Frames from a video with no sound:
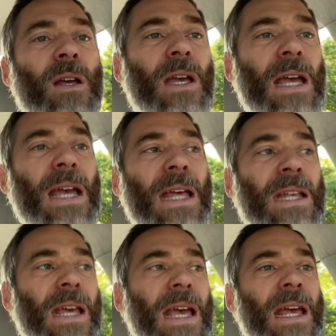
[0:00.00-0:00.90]

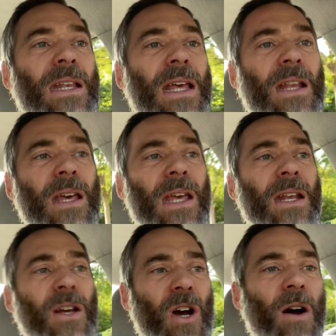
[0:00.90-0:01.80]
in, in, in, a, in
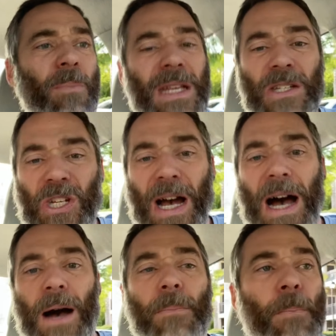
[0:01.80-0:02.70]
a company
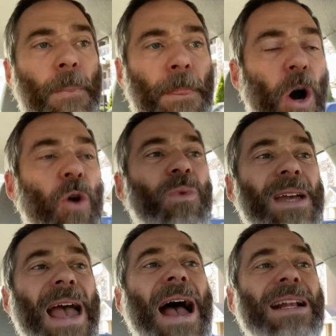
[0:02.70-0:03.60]
job are
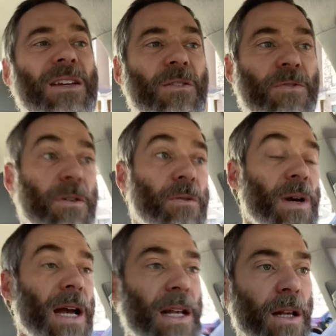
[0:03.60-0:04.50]
reactive,
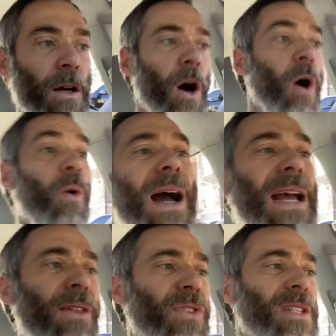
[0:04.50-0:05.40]
right? oh, I
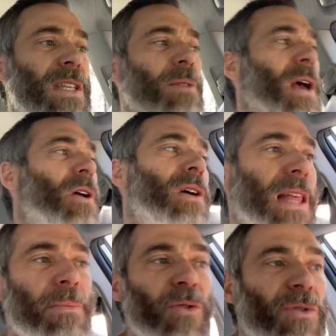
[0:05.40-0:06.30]
got this email in.
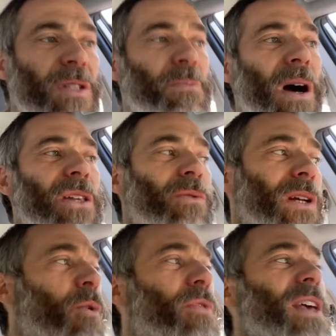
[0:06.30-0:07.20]
Let me respond to it.
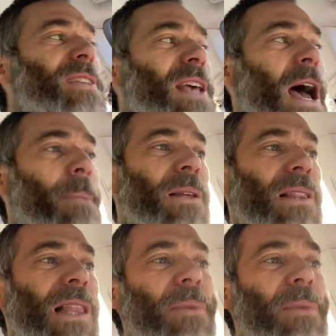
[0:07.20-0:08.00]
Oh, this happened. Let